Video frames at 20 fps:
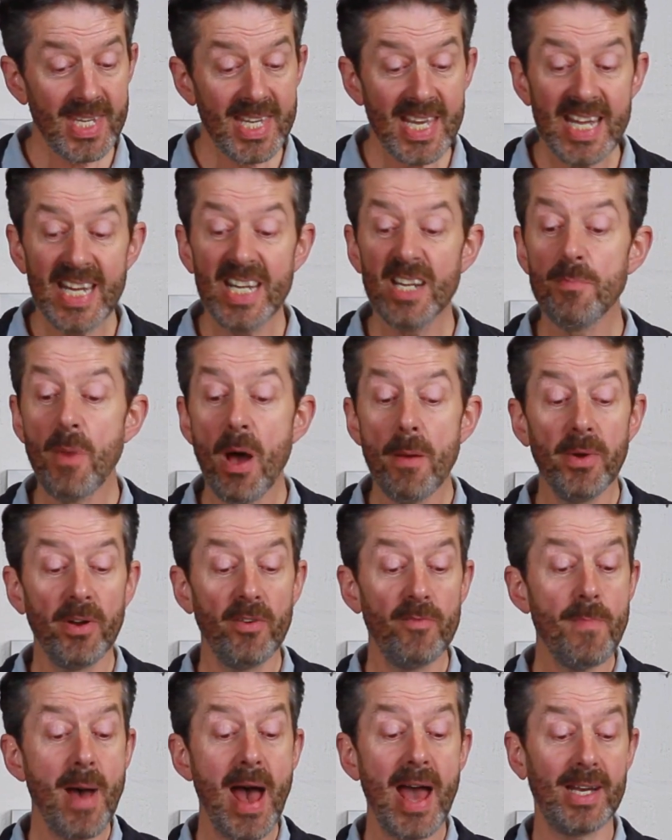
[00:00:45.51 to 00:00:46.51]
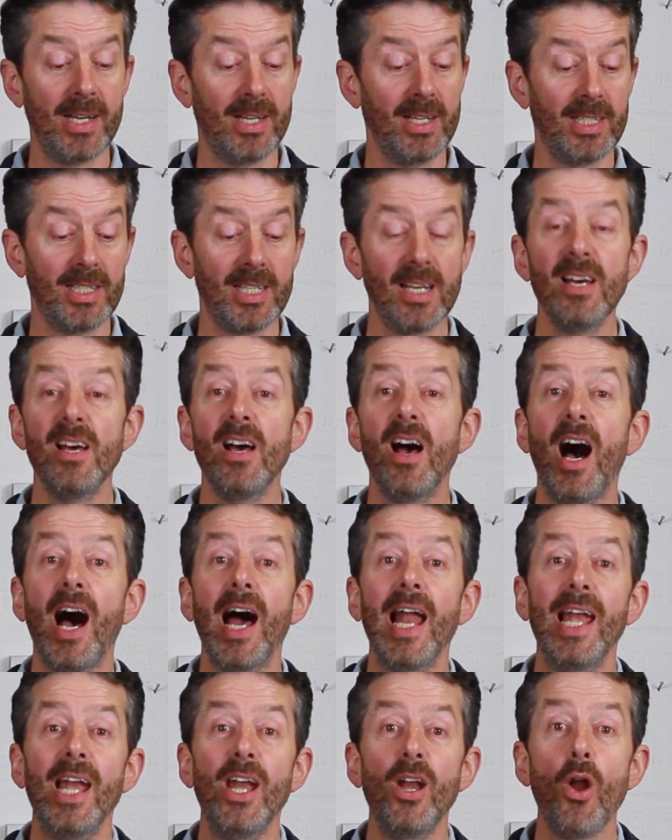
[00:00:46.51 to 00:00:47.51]
And in a moment of madness,
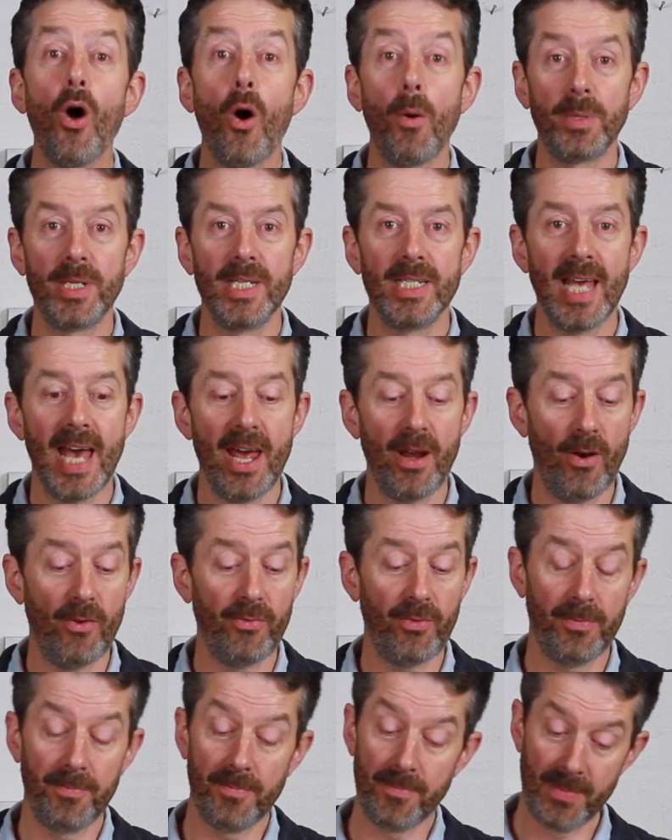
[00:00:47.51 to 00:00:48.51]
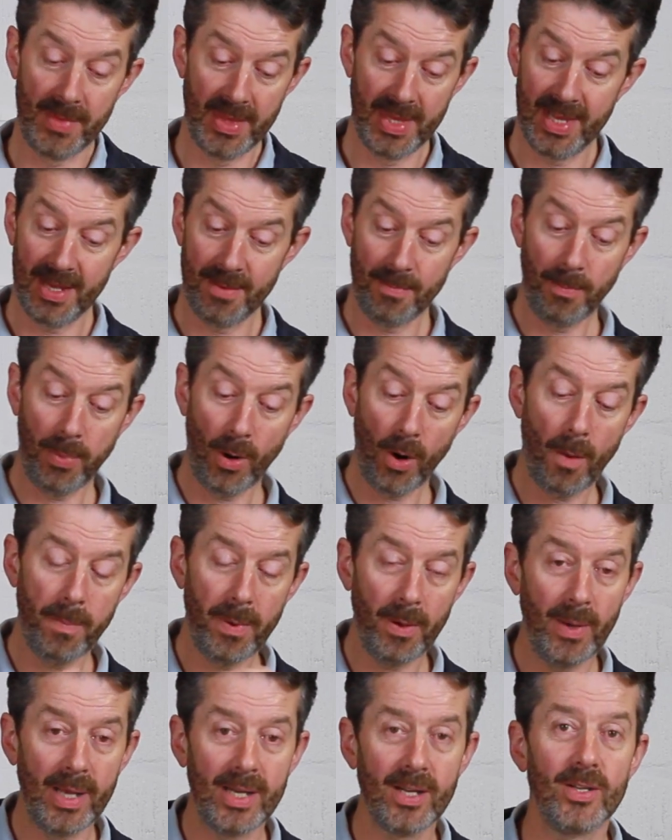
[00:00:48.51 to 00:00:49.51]
I lopped his head off. Plop,
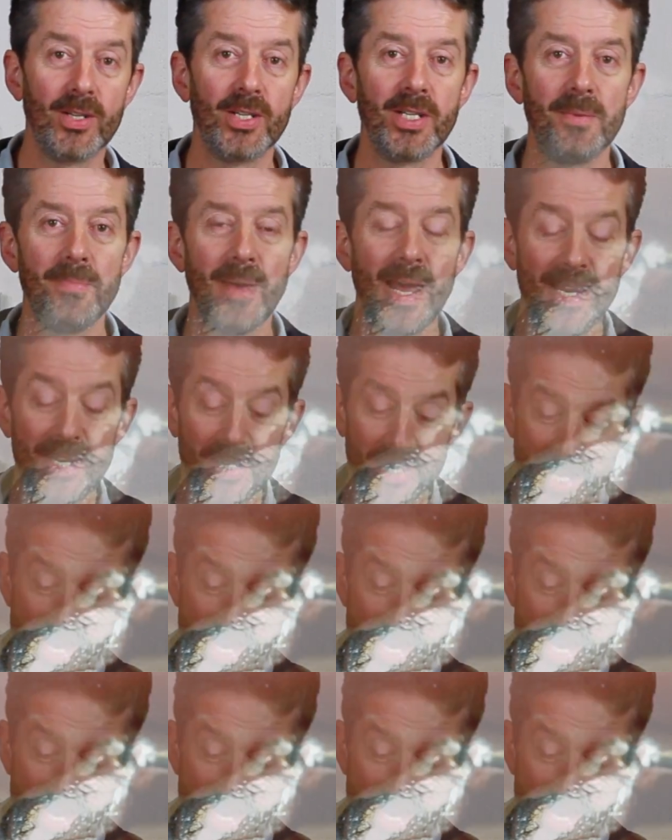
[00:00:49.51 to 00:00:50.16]
it went onto the bench.